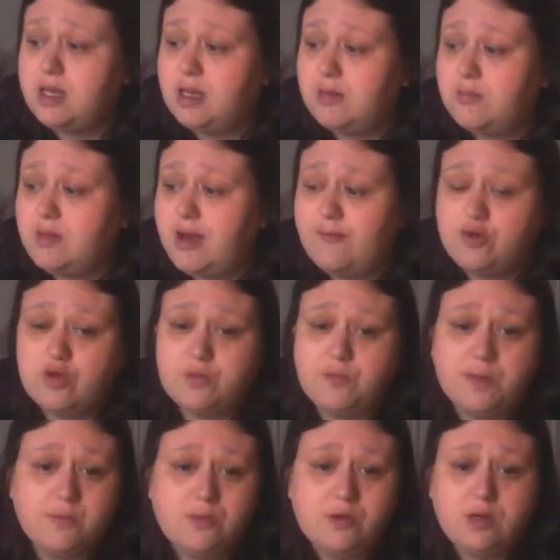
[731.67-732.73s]
I've just
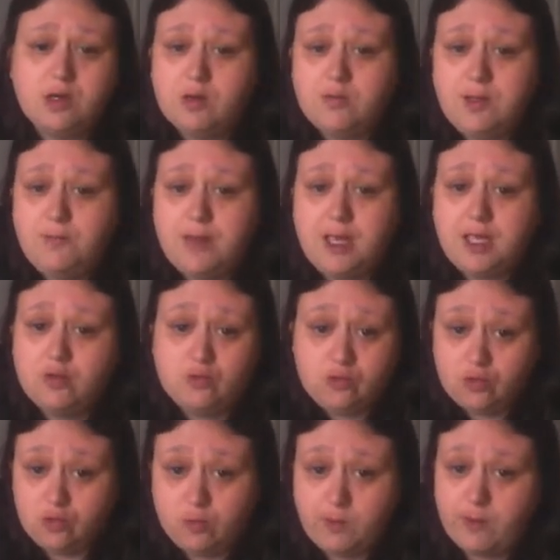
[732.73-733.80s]
been putting her wee bed on
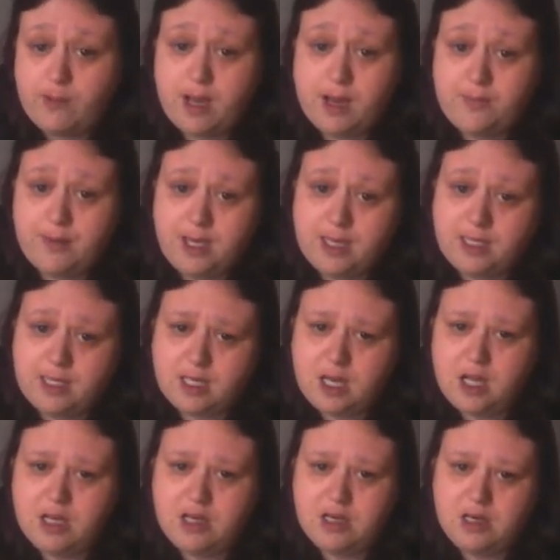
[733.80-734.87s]
top of my bed,
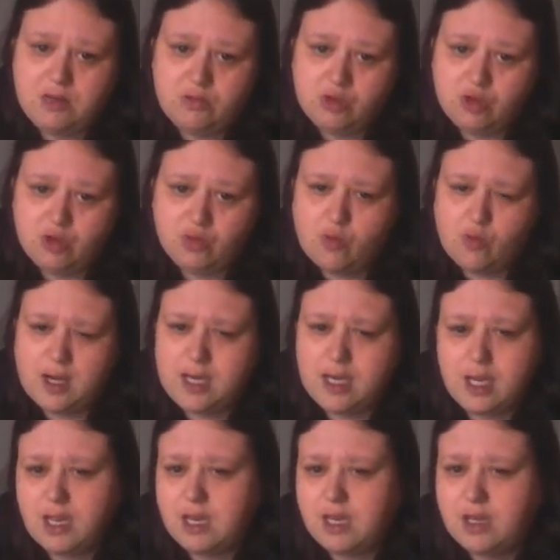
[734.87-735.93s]
and she'll go into
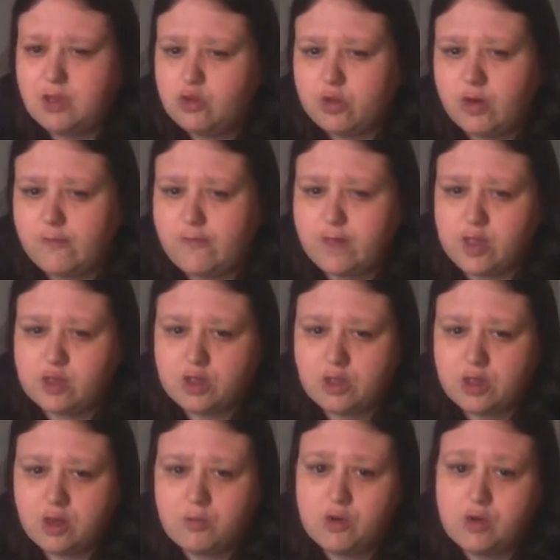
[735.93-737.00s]
it, and then she'll eventually
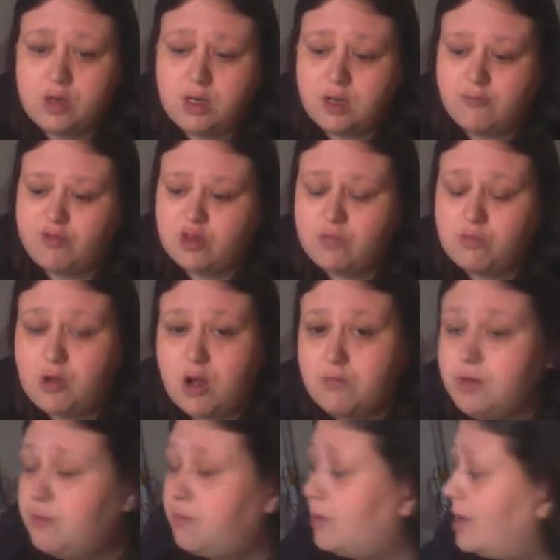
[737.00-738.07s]
come out, and I've just put a
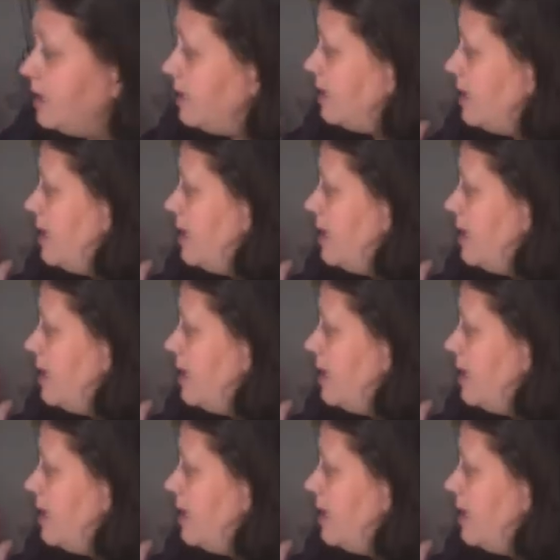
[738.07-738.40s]
wee blanket.